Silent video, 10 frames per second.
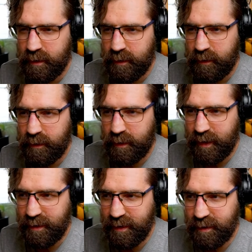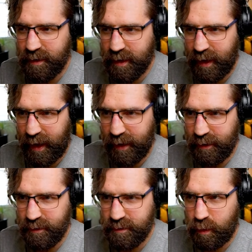So this isn't
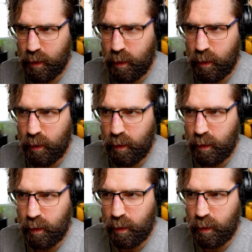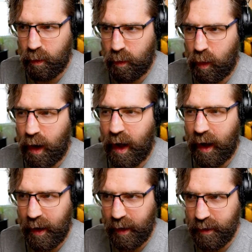allowed.
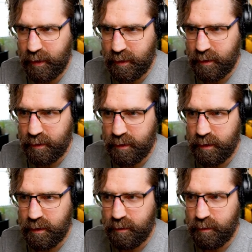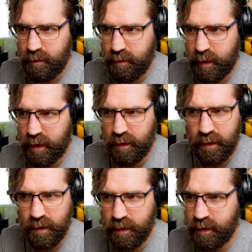Why?
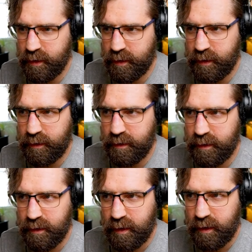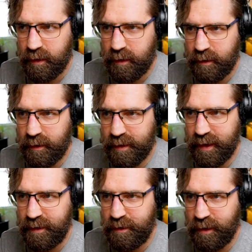Because there's
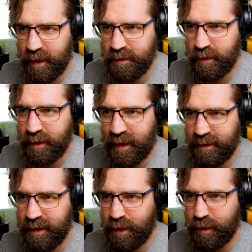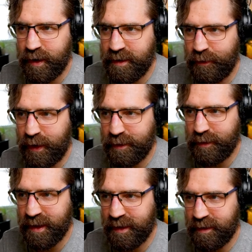clearly 2 lines going in there. So that 3 is effectively
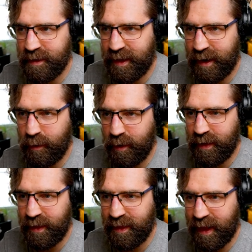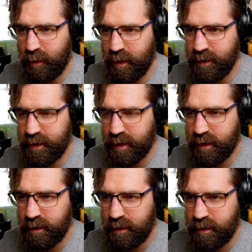connected to that one and that one.
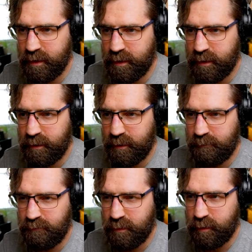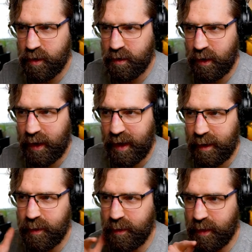But you're not
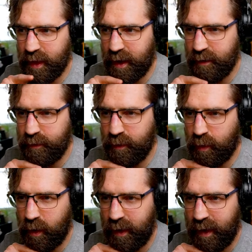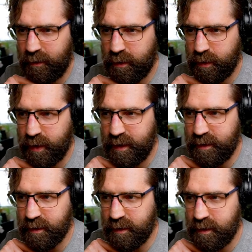happy with that for whatever reason.